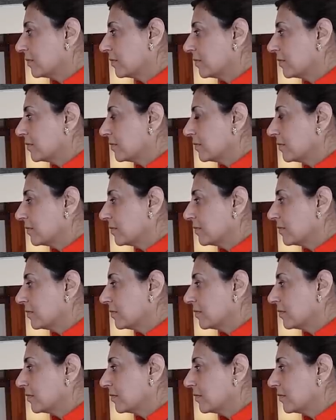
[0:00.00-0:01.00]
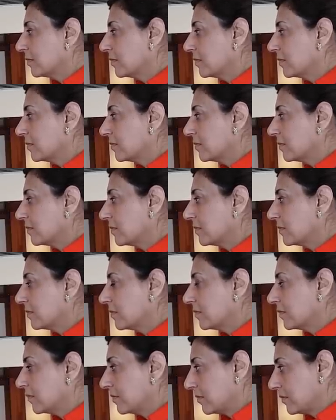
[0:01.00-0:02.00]

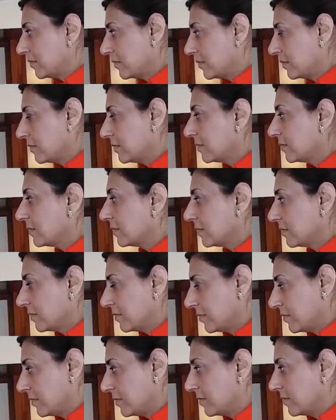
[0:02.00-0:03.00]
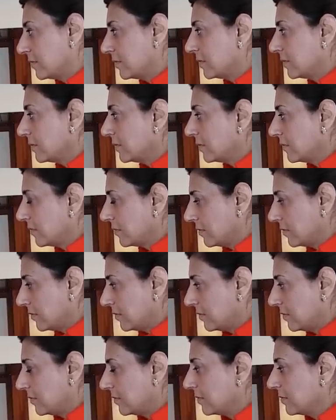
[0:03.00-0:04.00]

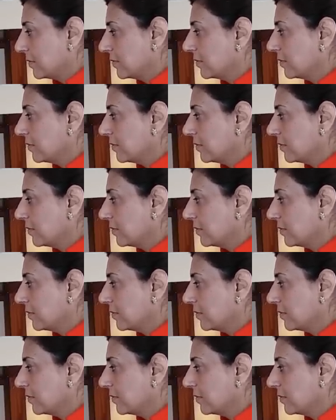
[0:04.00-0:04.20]
(silent)